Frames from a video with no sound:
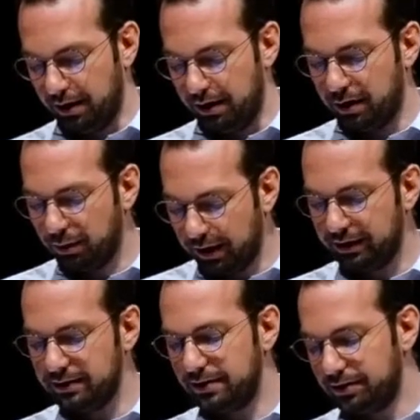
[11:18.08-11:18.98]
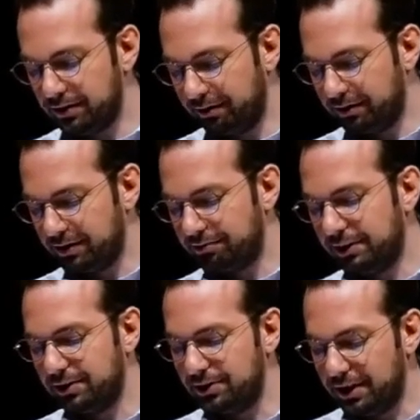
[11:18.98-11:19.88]
Uh, acquiring digital evidence
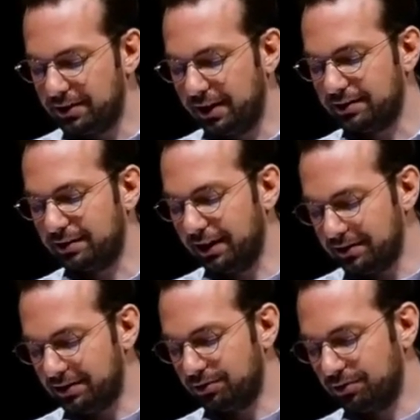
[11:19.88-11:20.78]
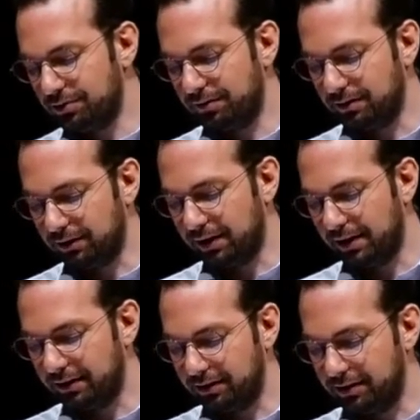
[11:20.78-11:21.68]
via the J tag is less intrusive than
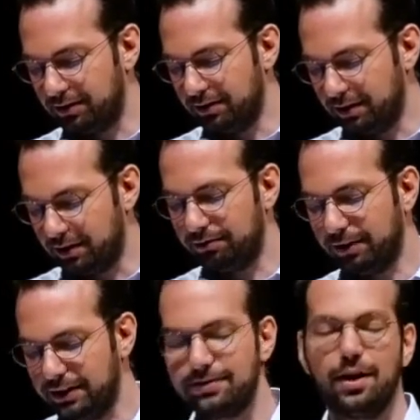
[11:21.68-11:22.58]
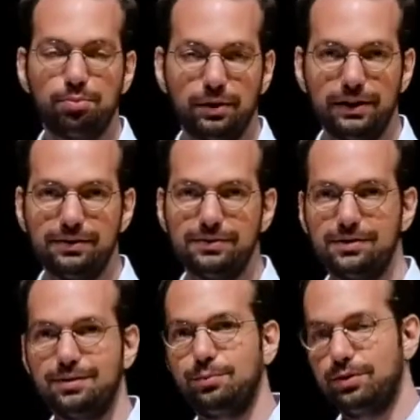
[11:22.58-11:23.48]
relying on the, the device operating
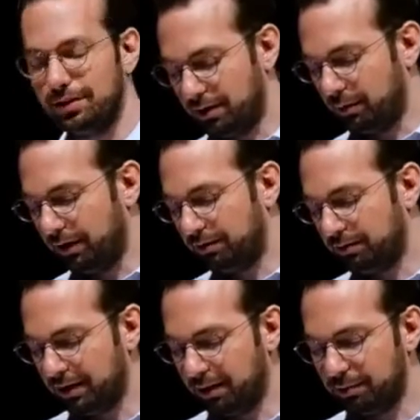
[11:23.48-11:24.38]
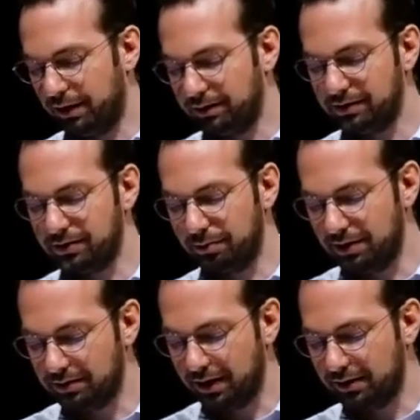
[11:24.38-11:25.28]
system. We're not going through the operating system in
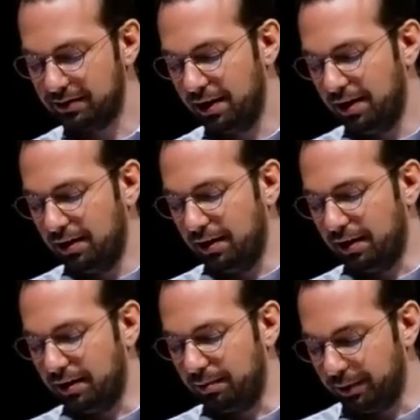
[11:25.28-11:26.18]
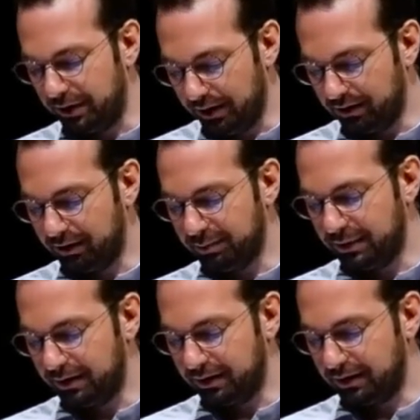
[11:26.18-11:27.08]
this case, uh, but
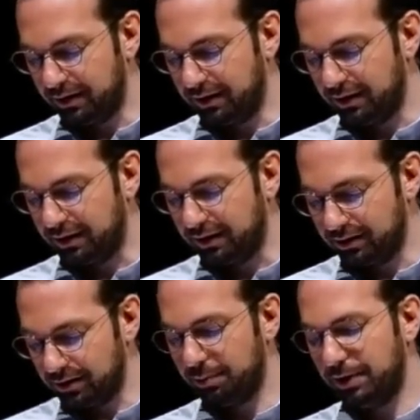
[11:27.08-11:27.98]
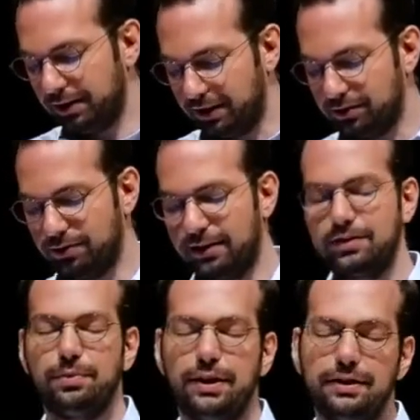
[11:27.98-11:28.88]
interrupting, uh, interpreting the
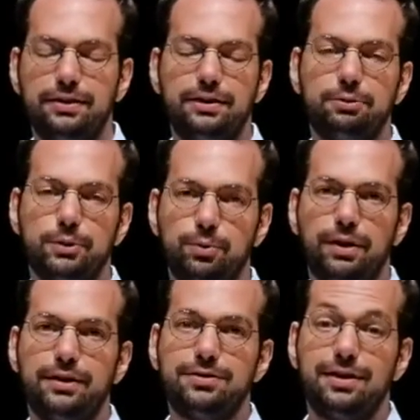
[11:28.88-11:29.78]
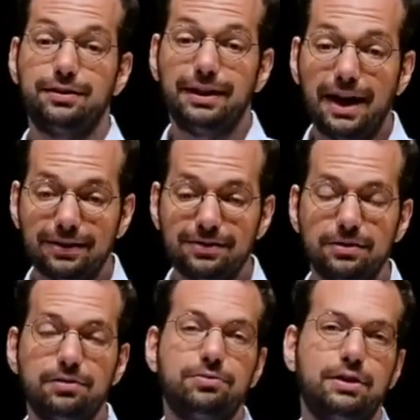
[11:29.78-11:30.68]
extracted binary requires a
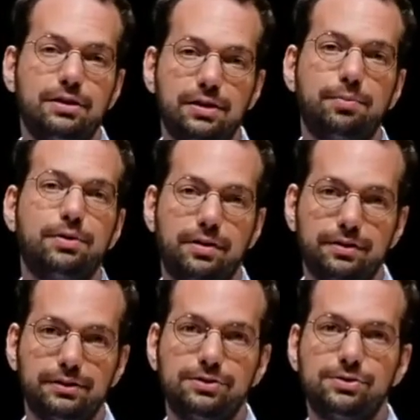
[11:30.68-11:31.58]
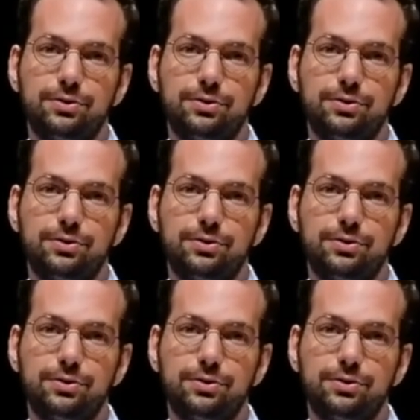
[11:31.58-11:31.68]
lot of in-depth knowledge.